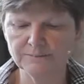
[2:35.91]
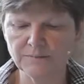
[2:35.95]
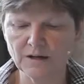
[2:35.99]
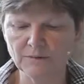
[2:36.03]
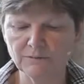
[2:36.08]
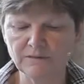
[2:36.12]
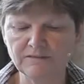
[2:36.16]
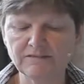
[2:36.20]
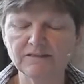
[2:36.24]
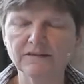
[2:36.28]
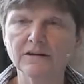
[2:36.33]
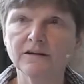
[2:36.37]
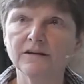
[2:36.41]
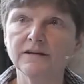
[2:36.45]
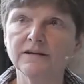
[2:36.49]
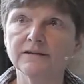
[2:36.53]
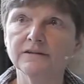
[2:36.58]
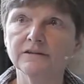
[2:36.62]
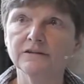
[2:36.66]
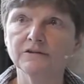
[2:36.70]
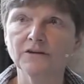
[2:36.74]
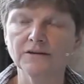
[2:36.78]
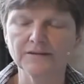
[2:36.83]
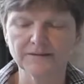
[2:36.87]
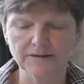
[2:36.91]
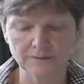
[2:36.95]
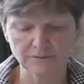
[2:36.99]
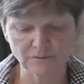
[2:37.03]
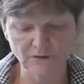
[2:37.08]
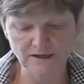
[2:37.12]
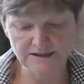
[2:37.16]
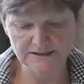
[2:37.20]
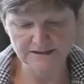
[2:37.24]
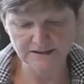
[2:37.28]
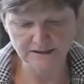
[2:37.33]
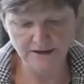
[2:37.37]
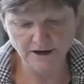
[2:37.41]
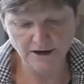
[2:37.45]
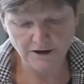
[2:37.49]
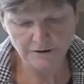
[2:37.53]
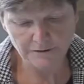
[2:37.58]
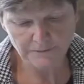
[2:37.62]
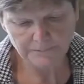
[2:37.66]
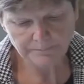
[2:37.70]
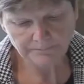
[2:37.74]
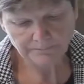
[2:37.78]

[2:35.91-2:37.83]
but we've certainly still got some way to go.